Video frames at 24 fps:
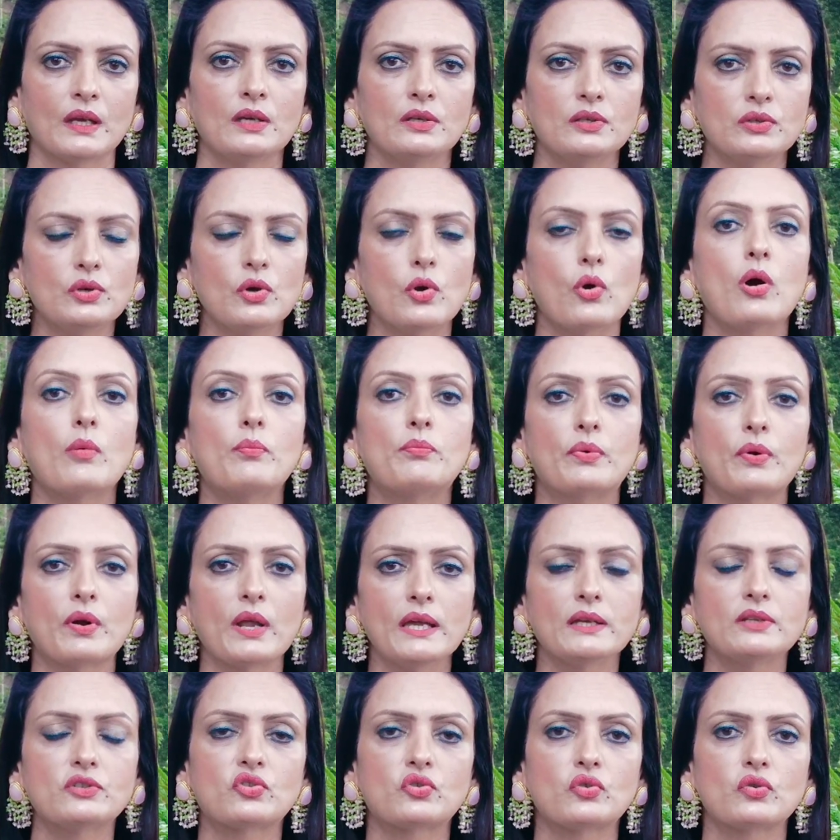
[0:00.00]
Your
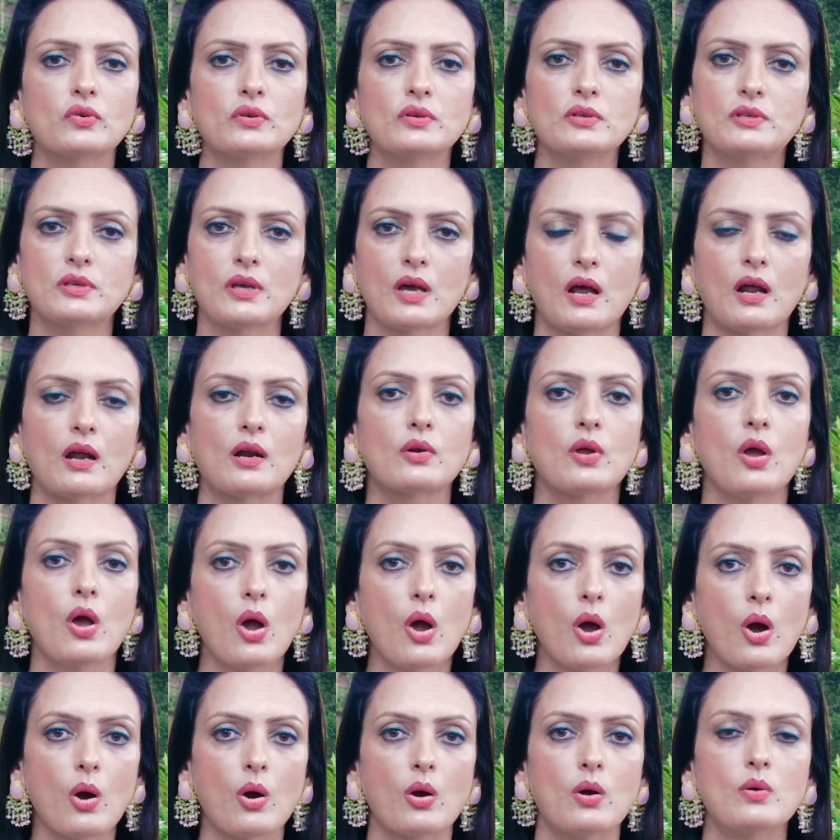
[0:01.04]
breakthroughs are
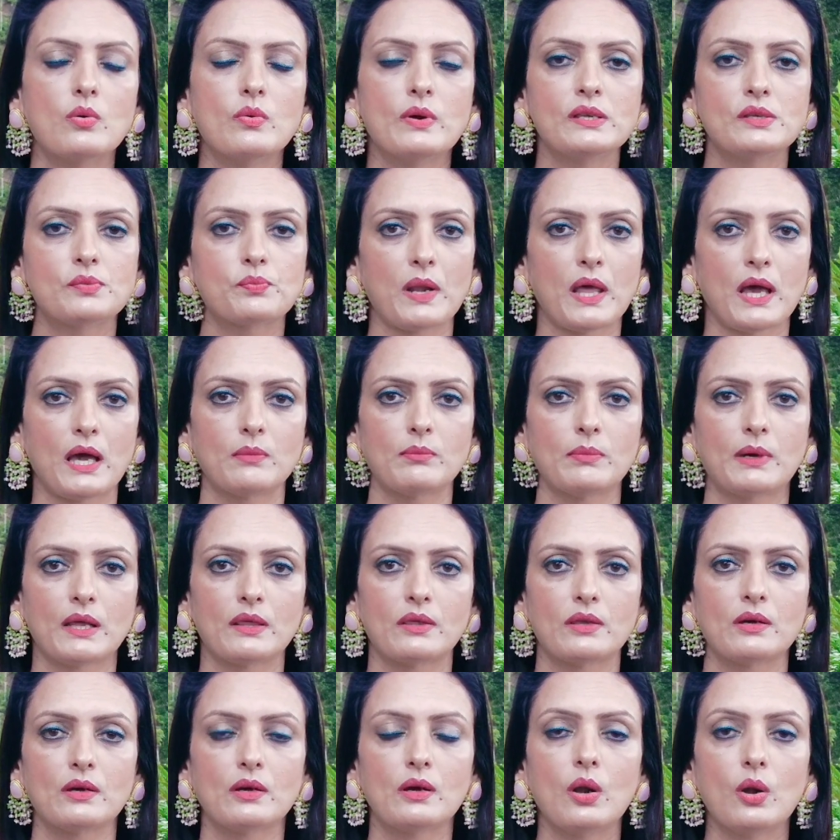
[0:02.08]
always planned by
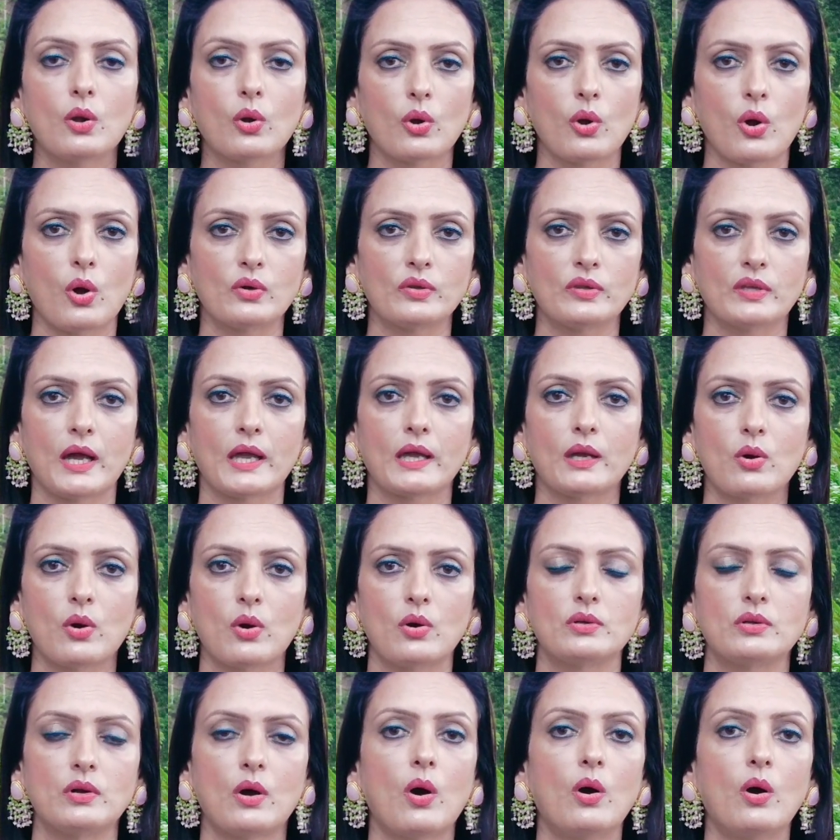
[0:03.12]
the Lord thy God.